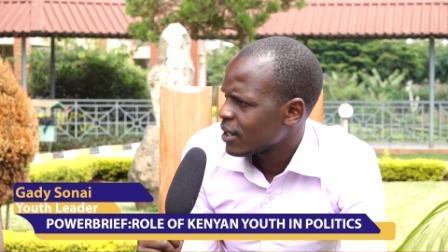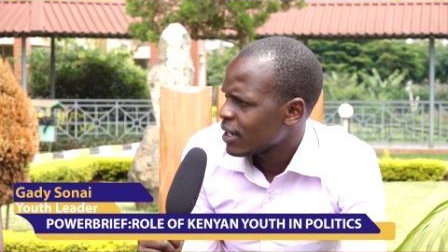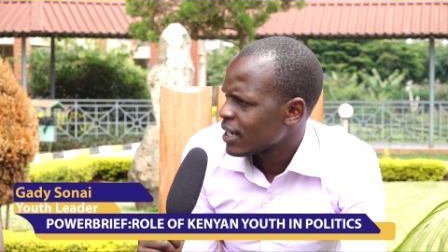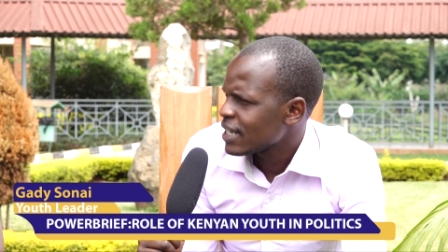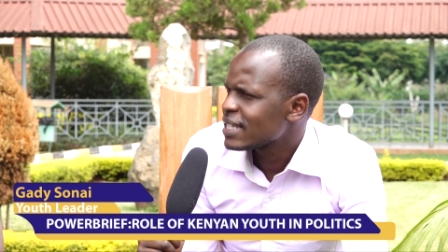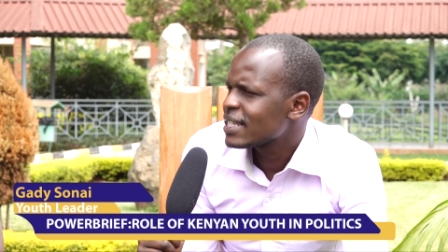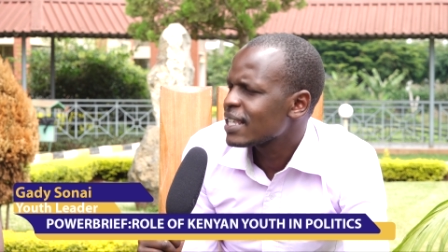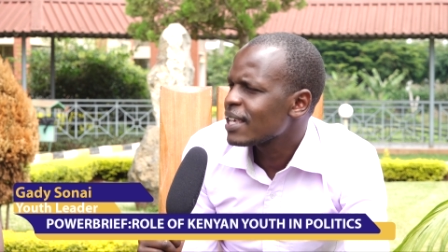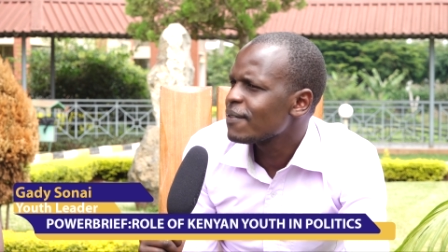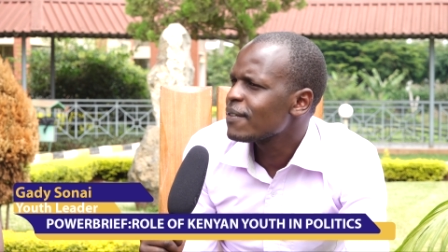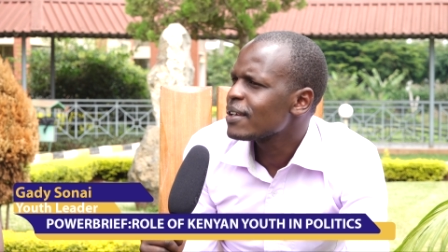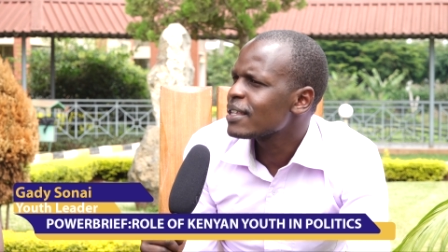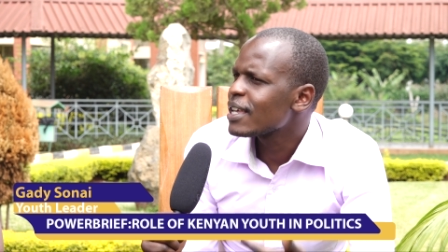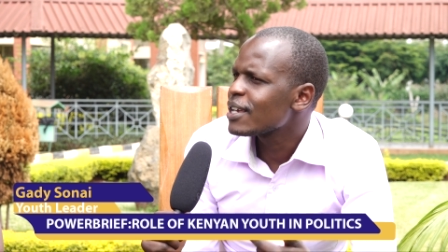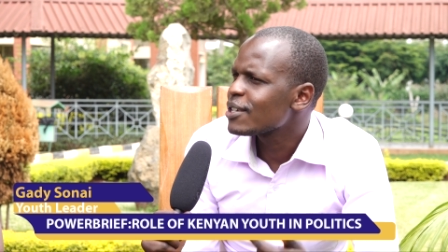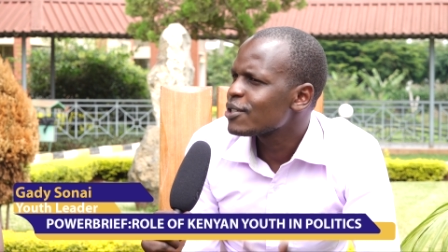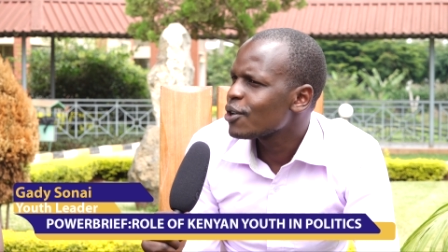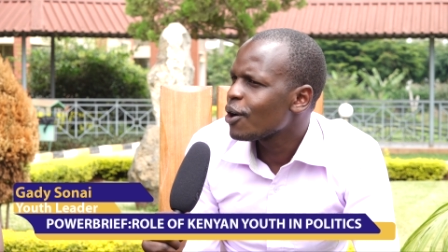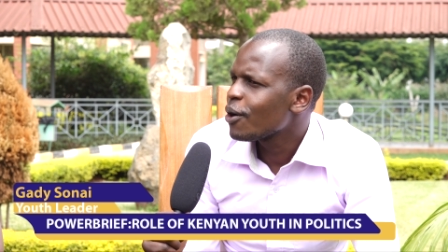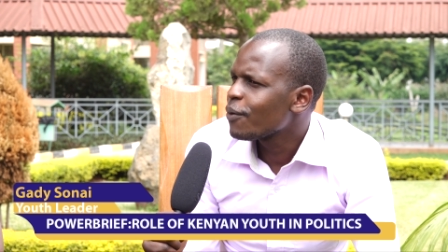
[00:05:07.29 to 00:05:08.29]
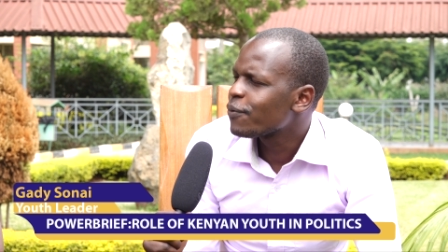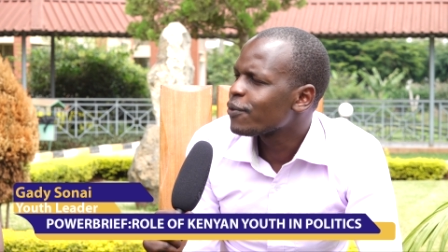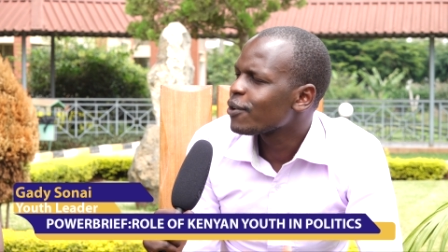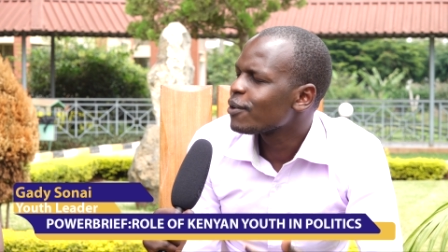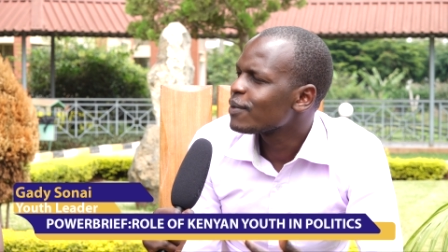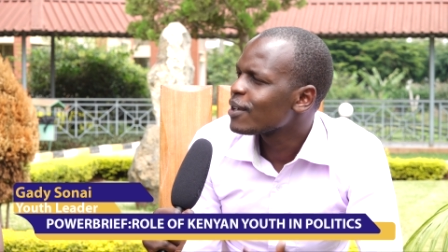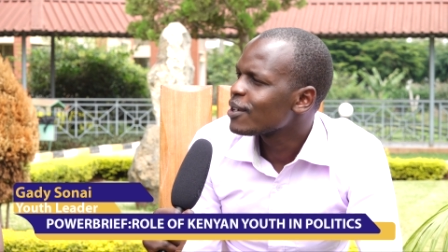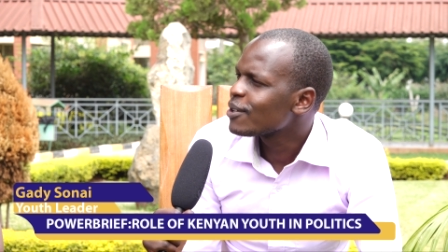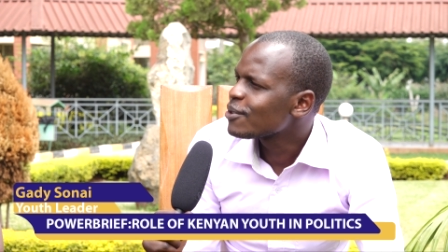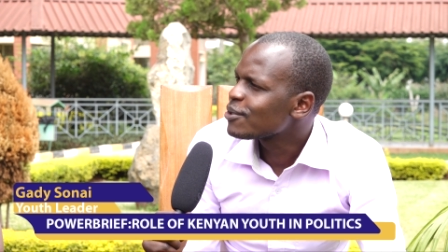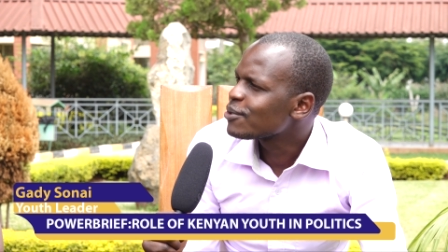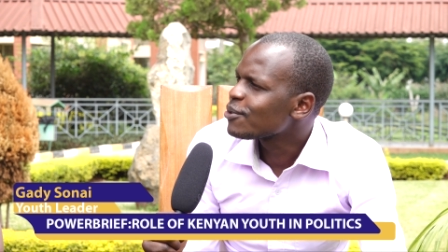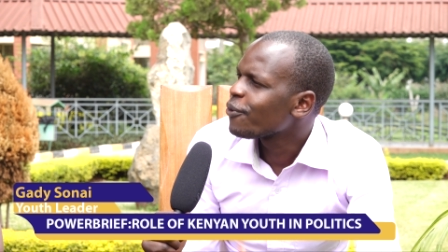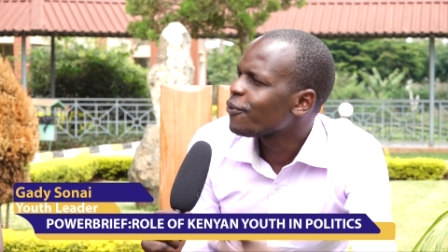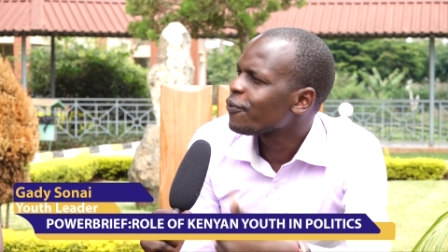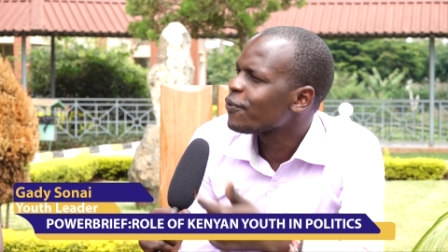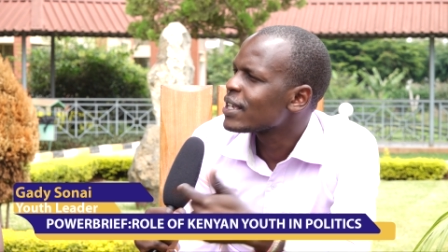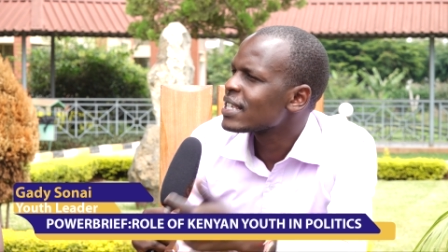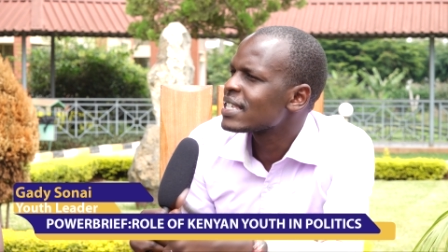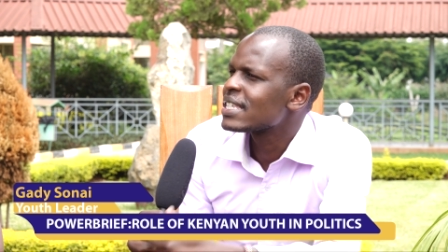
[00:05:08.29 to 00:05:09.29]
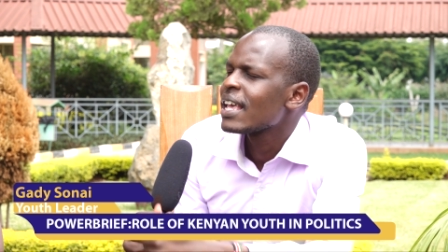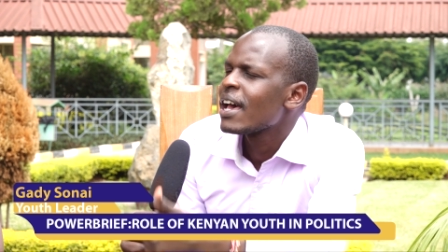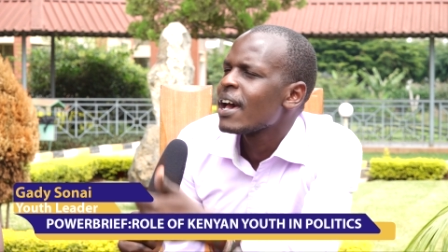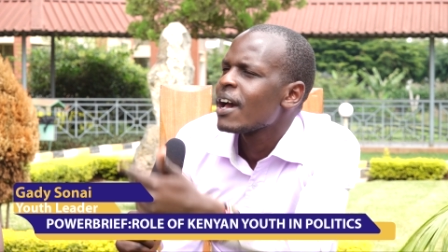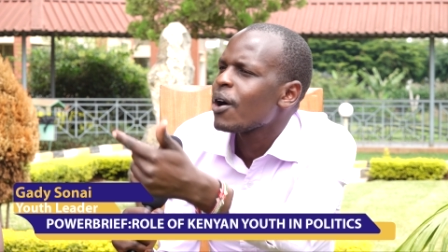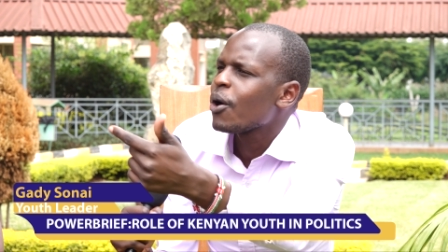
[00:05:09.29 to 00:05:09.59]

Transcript: He's giving the job from the youth of his,